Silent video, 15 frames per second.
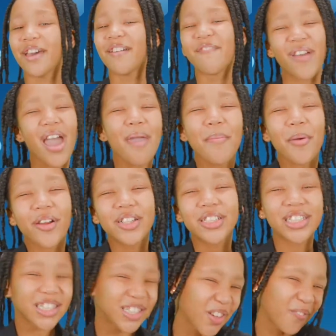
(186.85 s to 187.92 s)
Vapor is
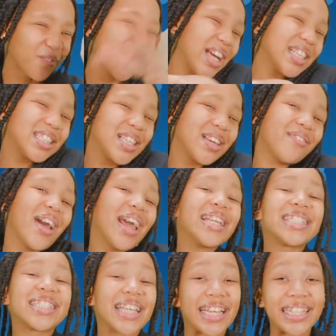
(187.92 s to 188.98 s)
just a fancy way to
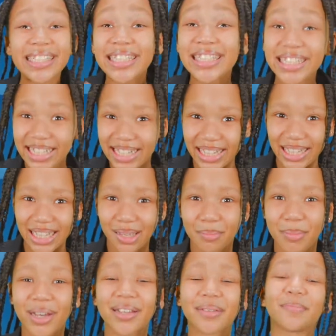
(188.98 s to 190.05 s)
say
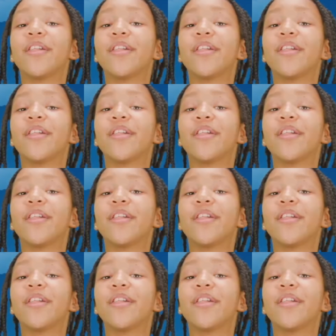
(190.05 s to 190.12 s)
steam.